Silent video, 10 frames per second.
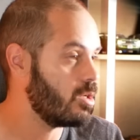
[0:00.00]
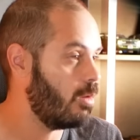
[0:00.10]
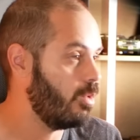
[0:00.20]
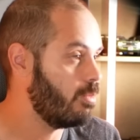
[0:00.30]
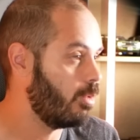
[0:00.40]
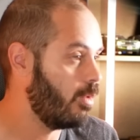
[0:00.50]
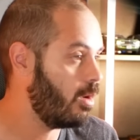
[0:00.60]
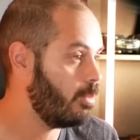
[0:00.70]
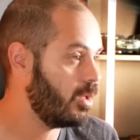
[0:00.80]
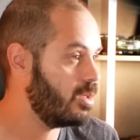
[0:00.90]
job with the
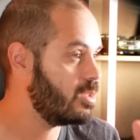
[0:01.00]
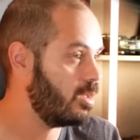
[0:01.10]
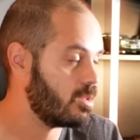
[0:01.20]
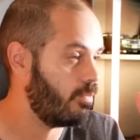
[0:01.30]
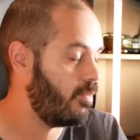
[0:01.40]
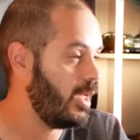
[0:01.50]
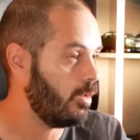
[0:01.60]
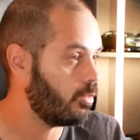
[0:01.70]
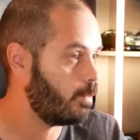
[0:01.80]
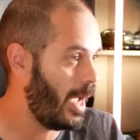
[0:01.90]
Murano because this
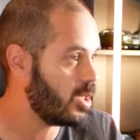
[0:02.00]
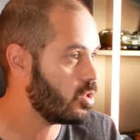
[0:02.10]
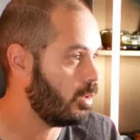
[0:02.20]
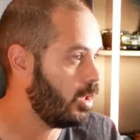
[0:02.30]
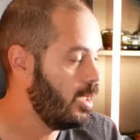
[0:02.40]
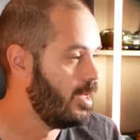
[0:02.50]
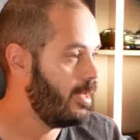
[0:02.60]
feels special